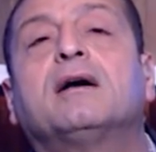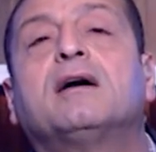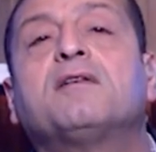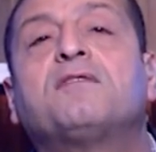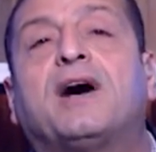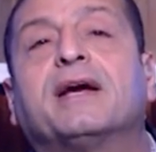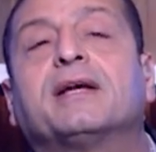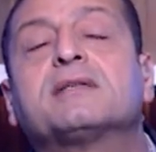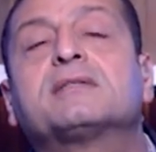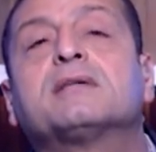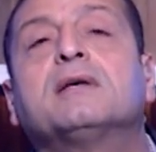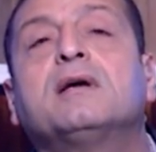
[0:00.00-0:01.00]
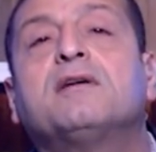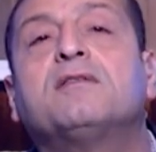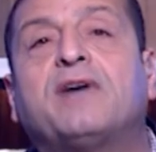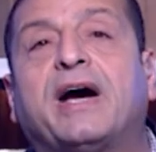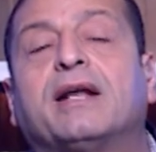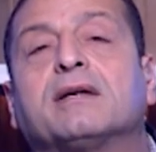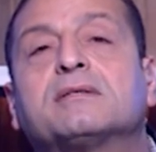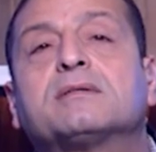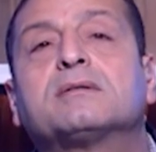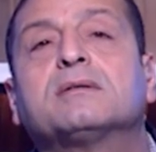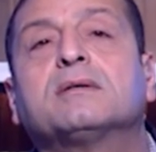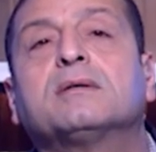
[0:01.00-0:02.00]
fungus,
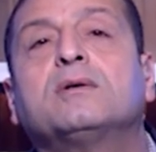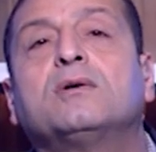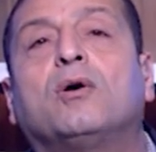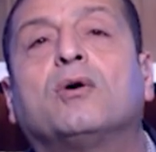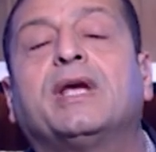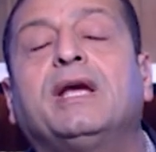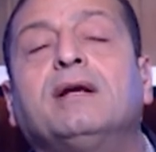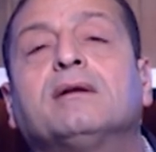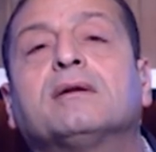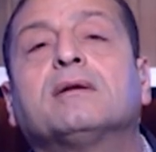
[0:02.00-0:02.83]
virus. Okay?